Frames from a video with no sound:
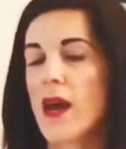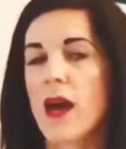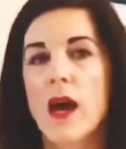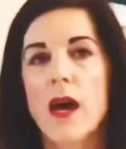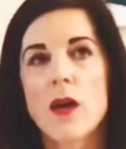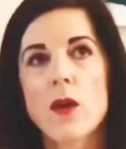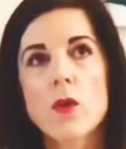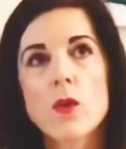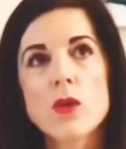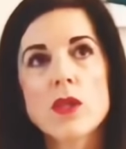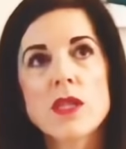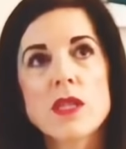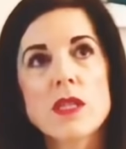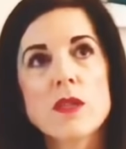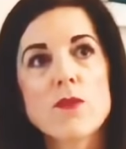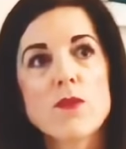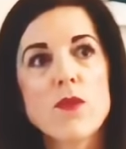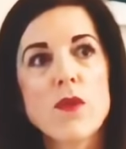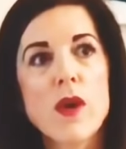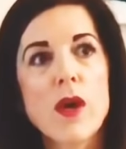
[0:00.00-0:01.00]
I ordered
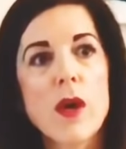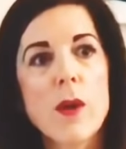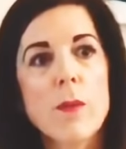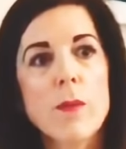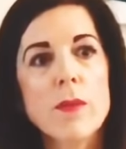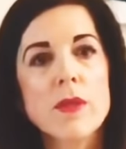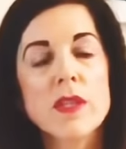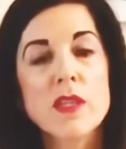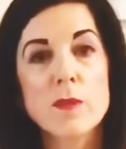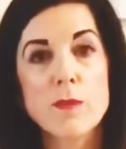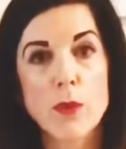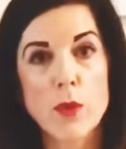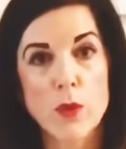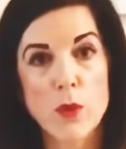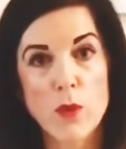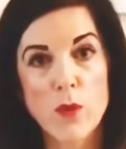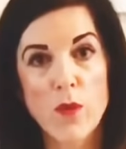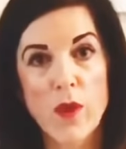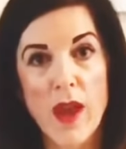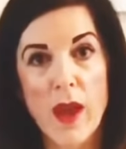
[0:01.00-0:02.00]
it from
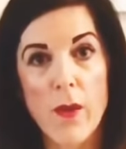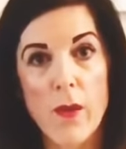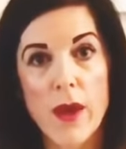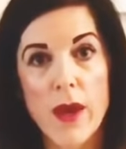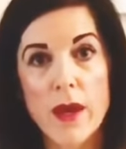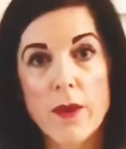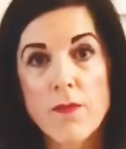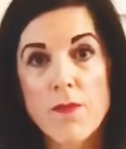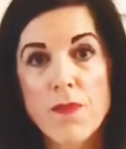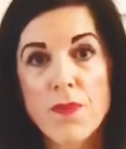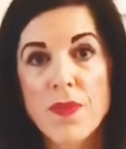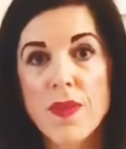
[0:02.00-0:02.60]
Spoonflower,